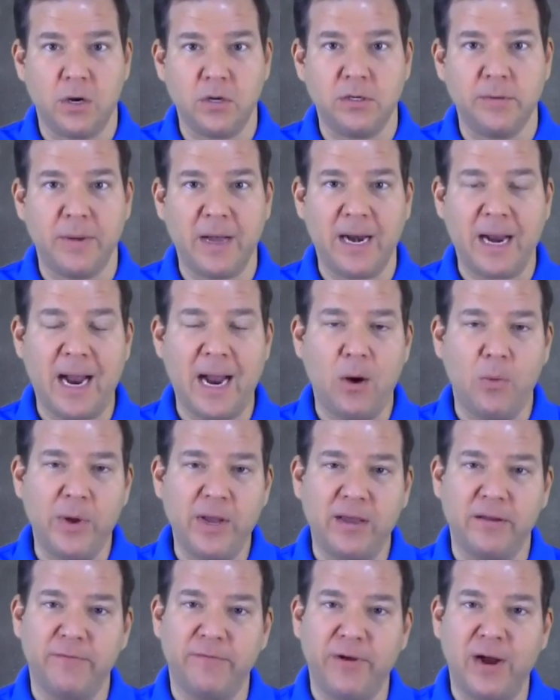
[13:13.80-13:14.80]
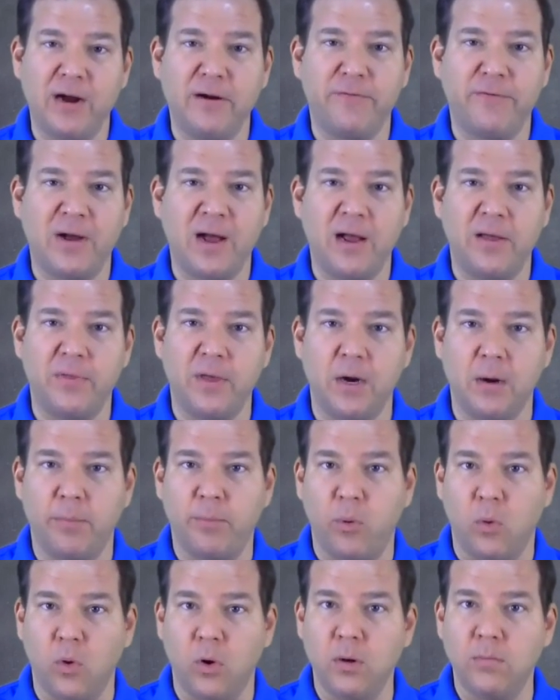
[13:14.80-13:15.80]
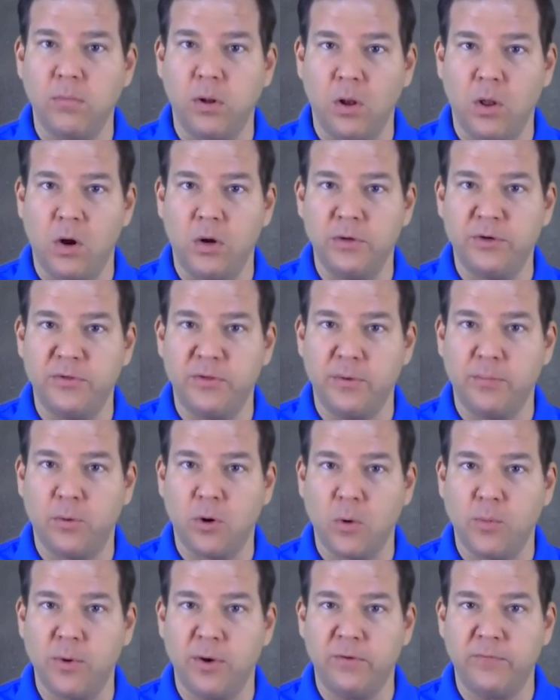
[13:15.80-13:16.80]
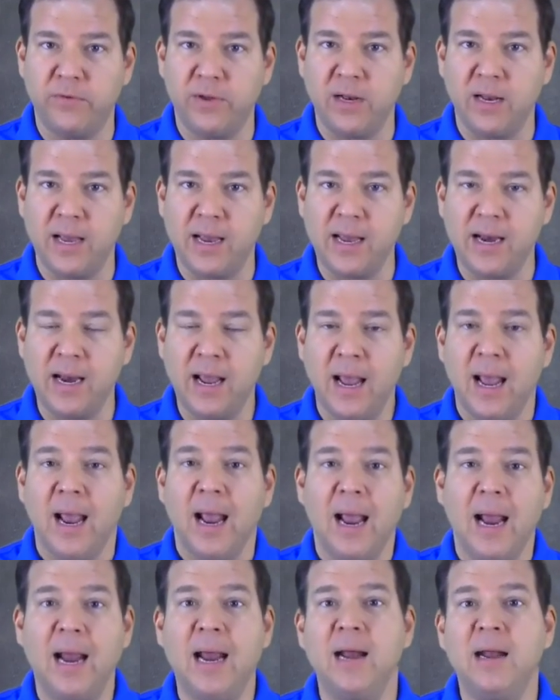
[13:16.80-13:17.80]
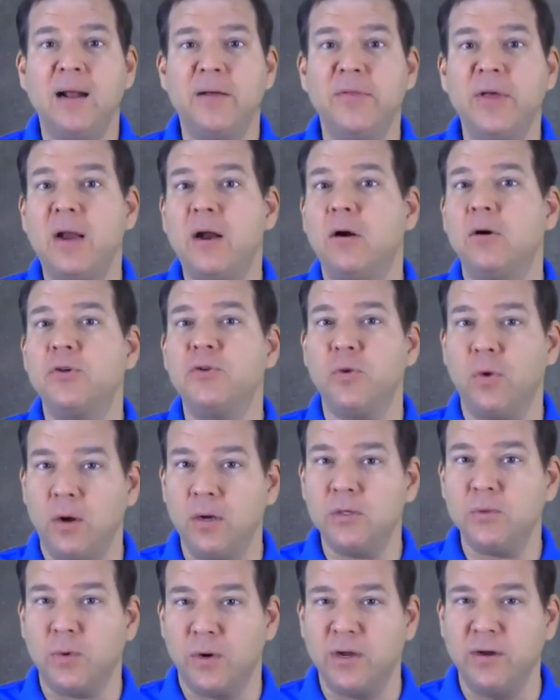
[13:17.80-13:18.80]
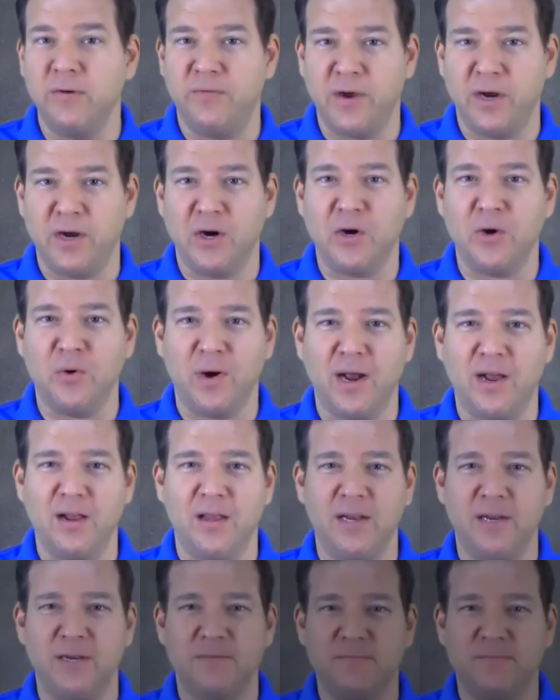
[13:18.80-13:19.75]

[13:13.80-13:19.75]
about how we could verify that a port belonged to the appropriate VLAN and that our trunks were configured correctly.